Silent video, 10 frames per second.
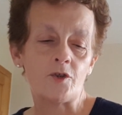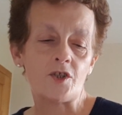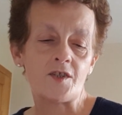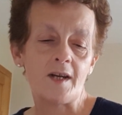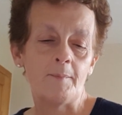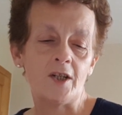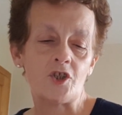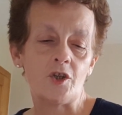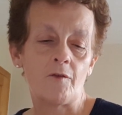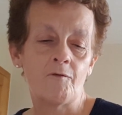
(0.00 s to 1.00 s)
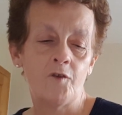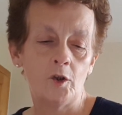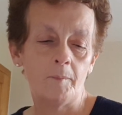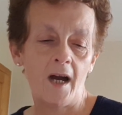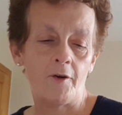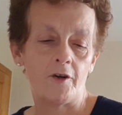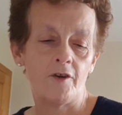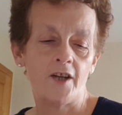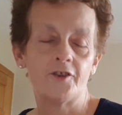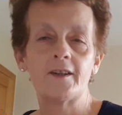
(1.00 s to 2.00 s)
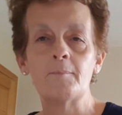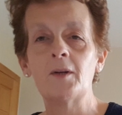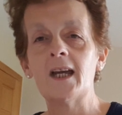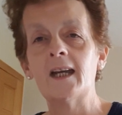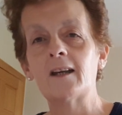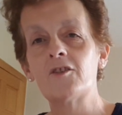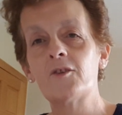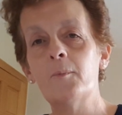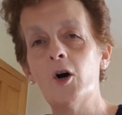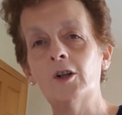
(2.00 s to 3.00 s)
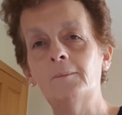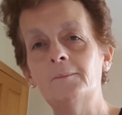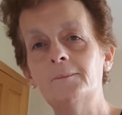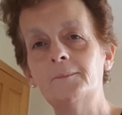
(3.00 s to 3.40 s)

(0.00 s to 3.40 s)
to step into your full power rather than playing it small.